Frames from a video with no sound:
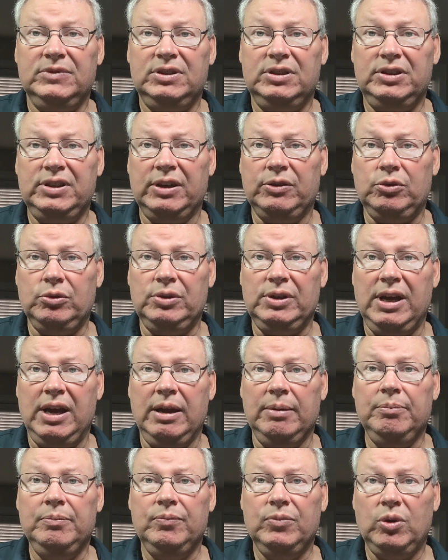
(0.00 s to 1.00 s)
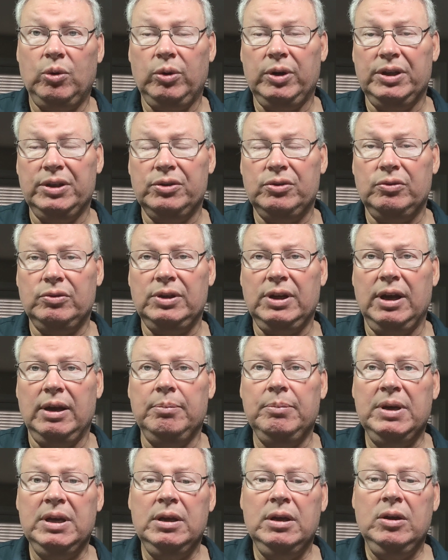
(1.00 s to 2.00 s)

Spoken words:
Central Time or Eastern Time.